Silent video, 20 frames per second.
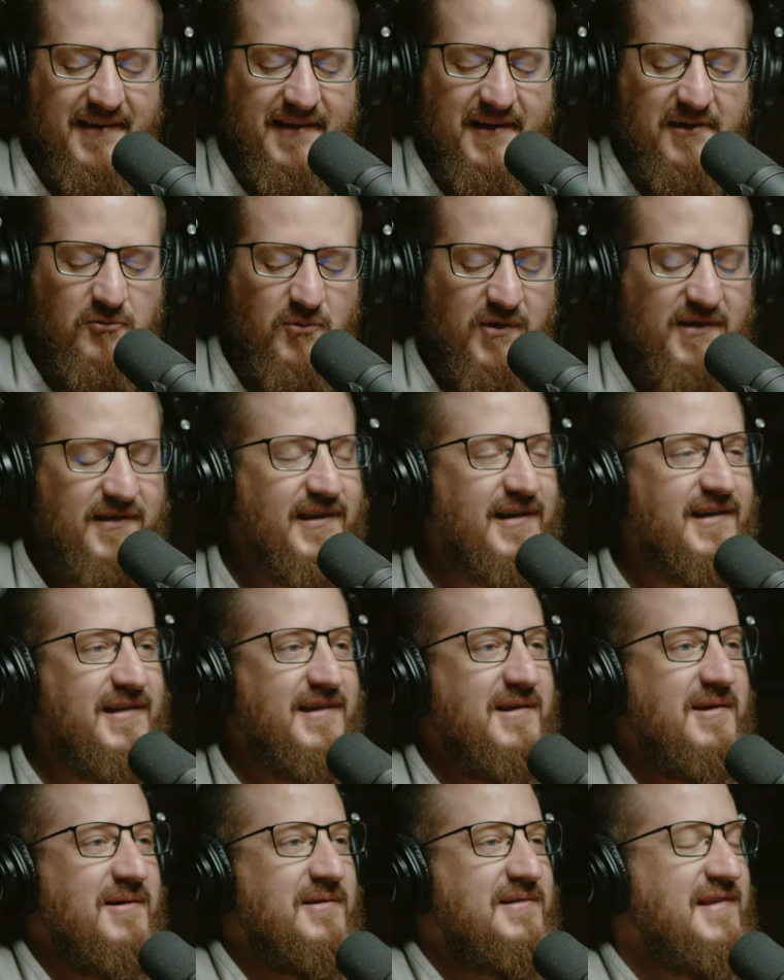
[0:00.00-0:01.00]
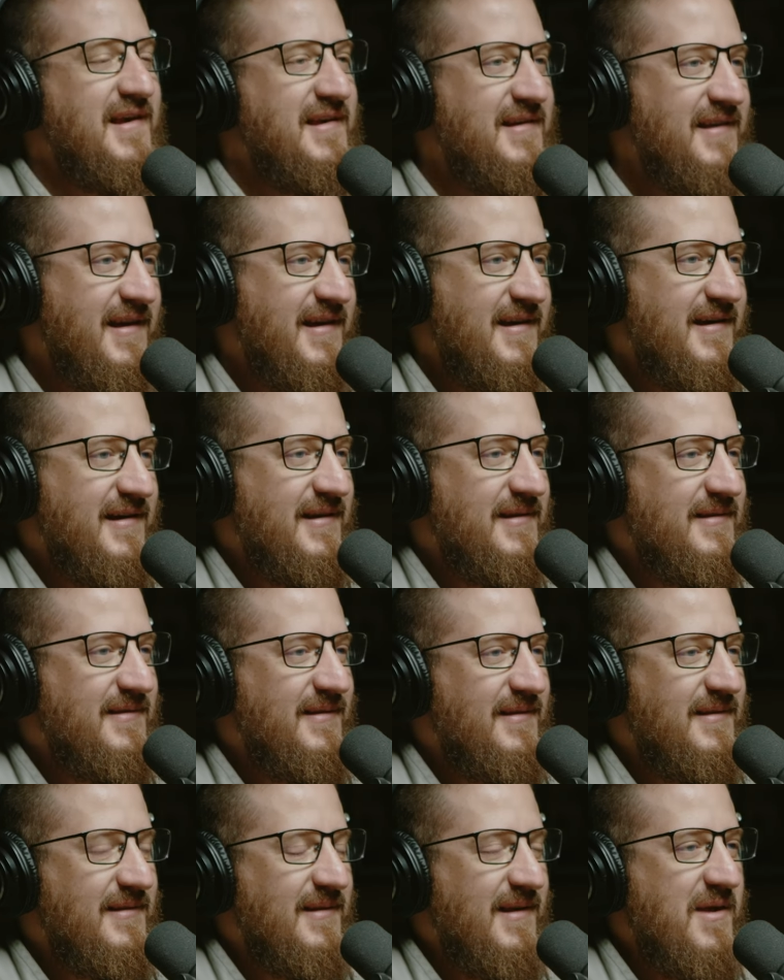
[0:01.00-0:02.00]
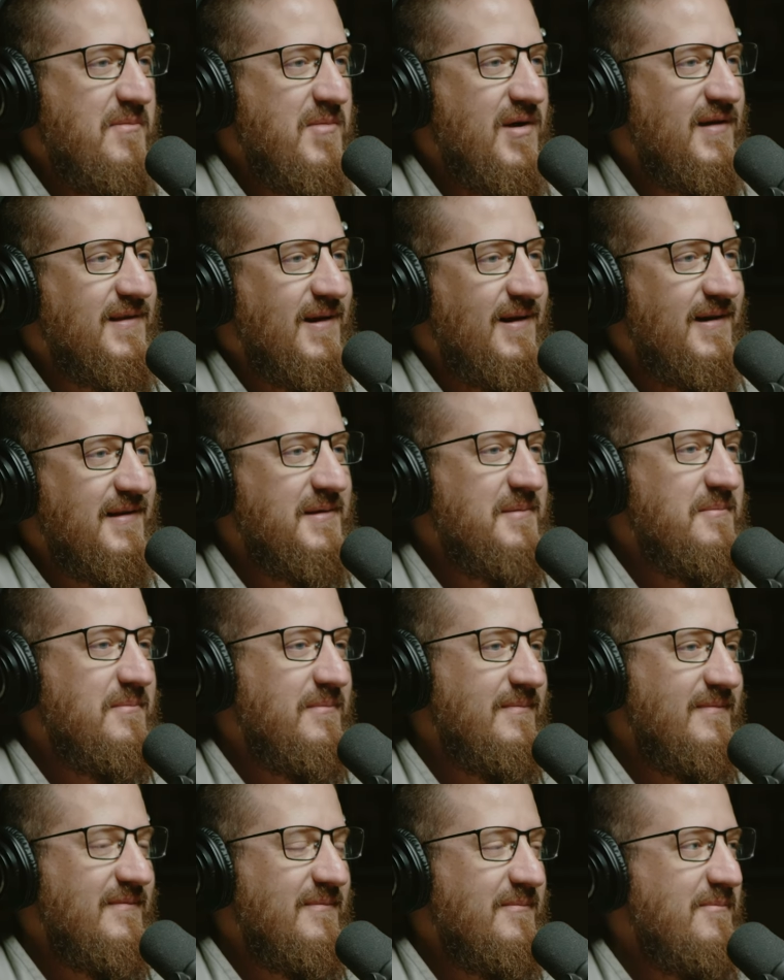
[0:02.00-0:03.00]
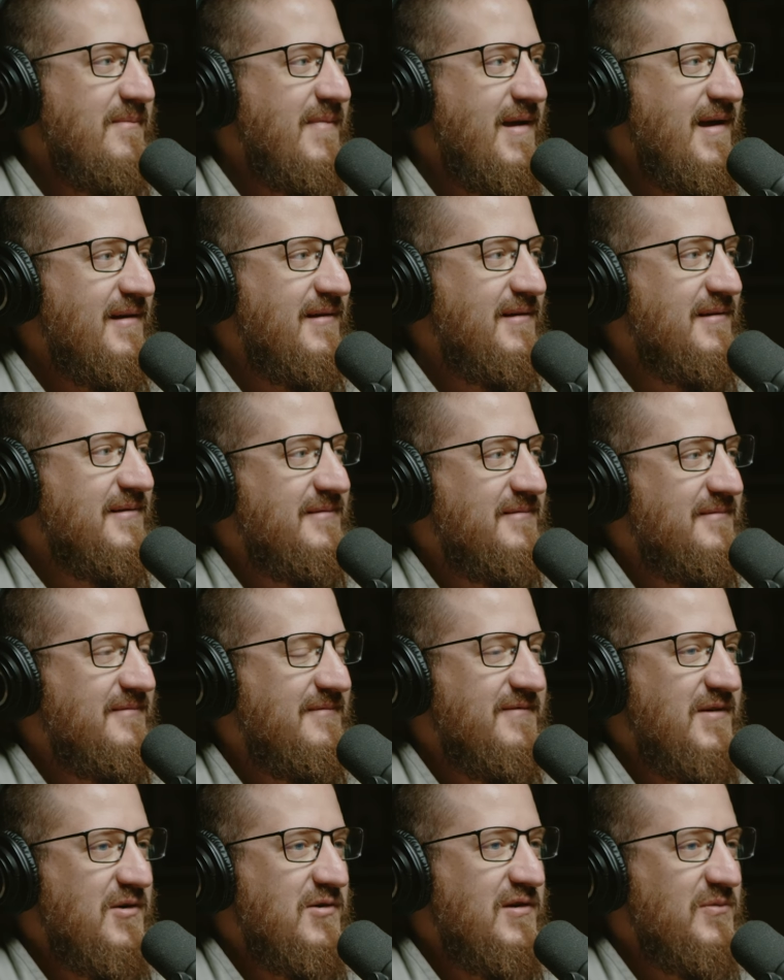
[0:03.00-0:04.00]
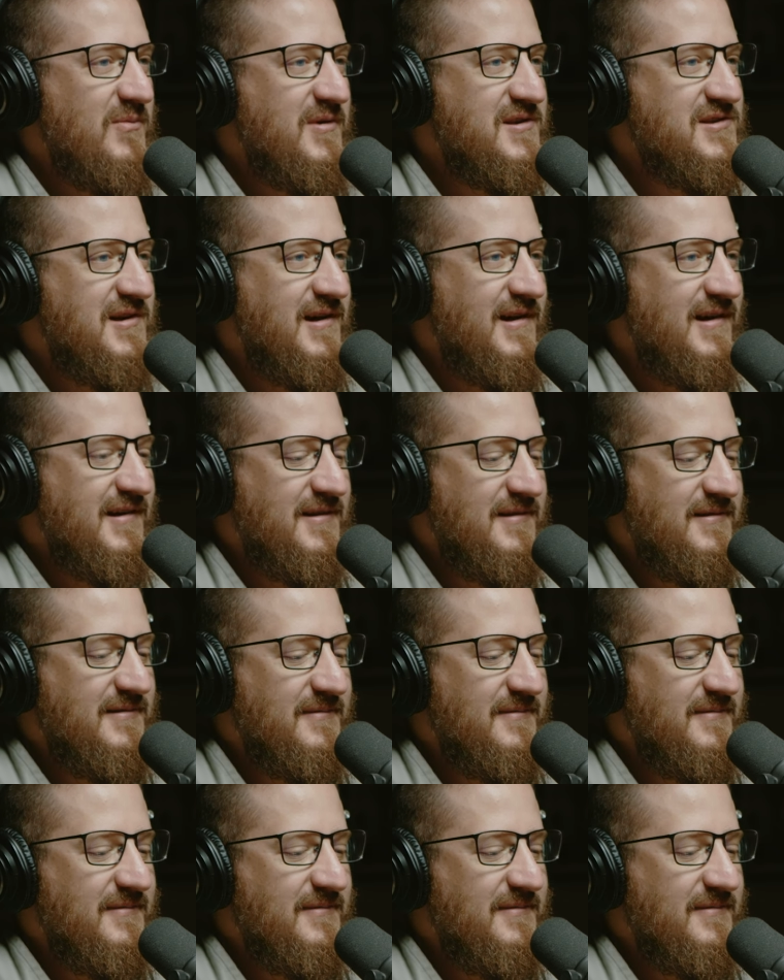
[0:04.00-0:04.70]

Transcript: As we did, you know, send like a email to all the male Focus missionaries.